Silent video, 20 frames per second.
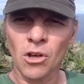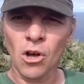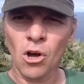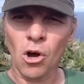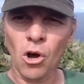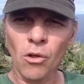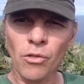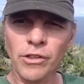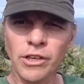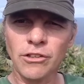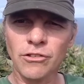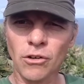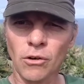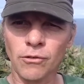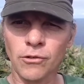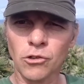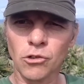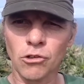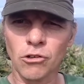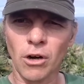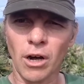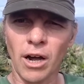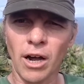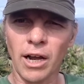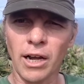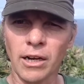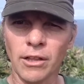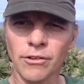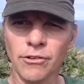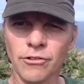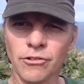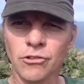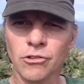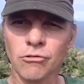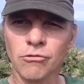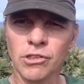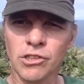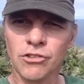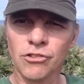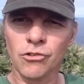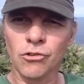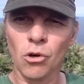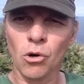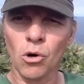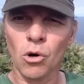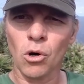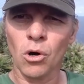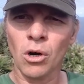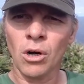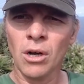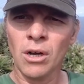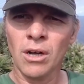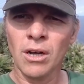on these offshore islands, to restore